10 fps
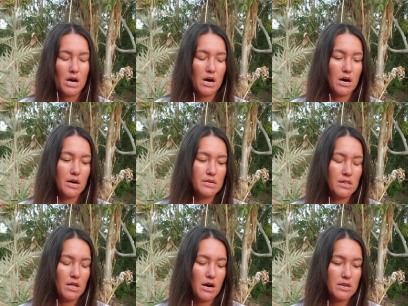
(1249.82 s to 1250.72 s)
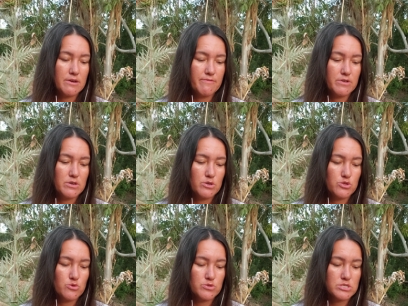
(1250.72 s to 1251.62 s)
a lot of
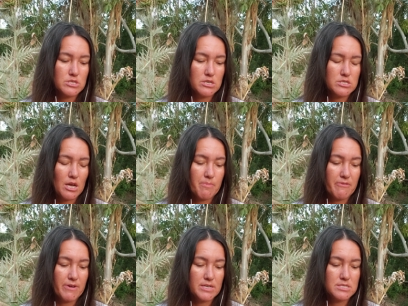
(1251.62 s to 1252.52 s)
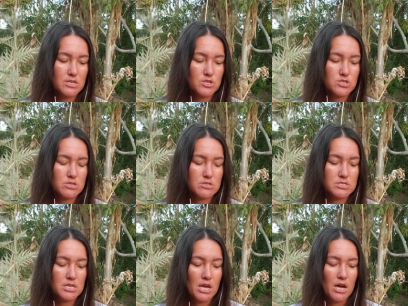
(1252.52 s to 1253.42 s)
those type of
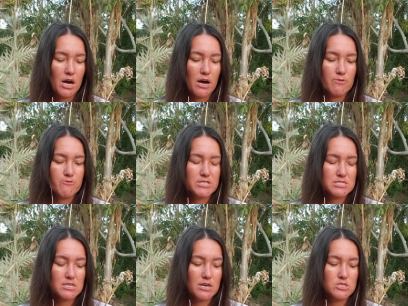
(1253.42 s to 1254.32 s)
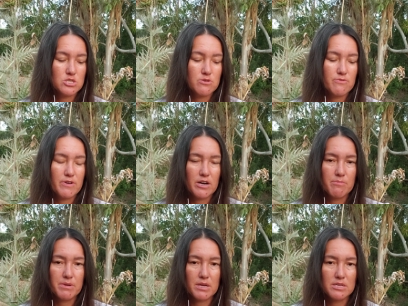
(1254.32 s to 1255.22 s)
addictions, we start to
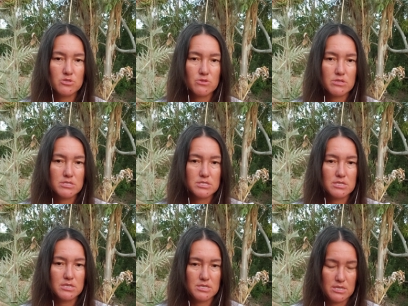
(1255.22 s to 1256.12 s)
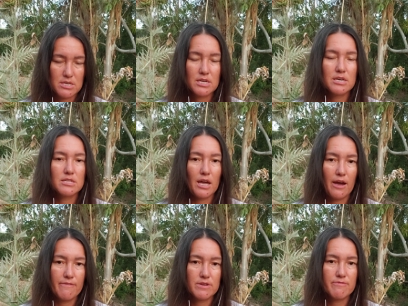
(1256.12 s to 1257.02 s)
vibrate on this, again,
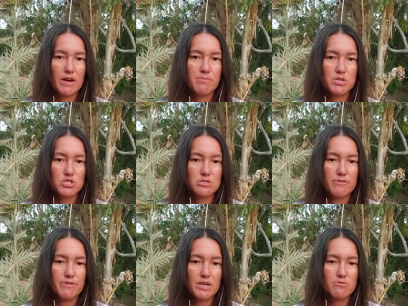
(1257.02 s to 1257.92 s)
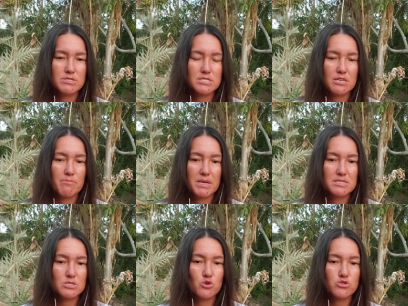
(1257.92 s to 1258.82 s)
heavier vibrational frequency. But
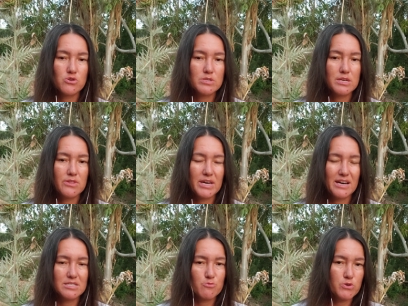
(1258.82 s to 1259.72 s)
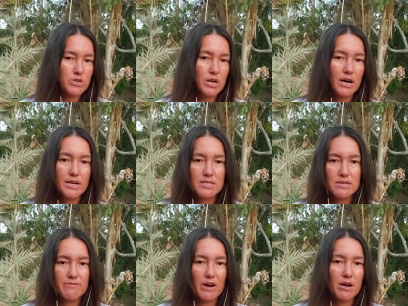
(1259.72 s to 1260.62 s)
it's not only that, we're kind
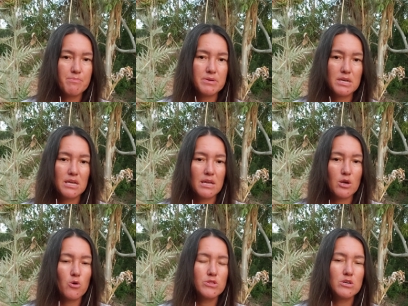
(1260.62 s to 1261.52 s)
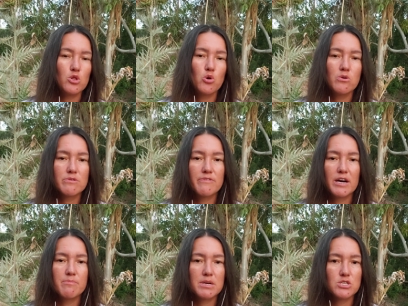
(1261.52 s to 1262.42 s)
of operating on the lower
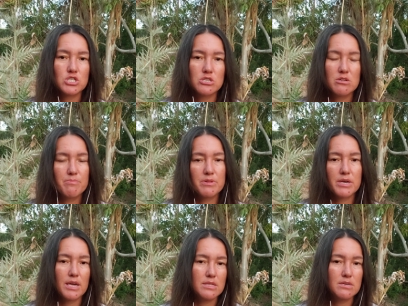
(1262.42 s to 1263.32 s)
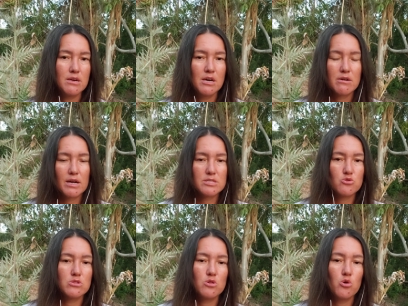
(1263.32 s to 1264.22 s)
vibrational plane, right,
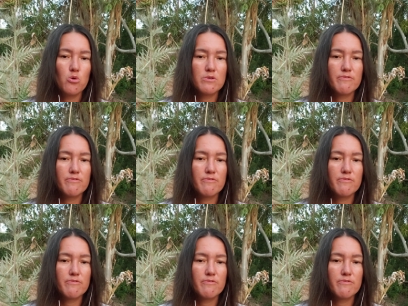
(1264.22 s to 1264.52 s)
on the lower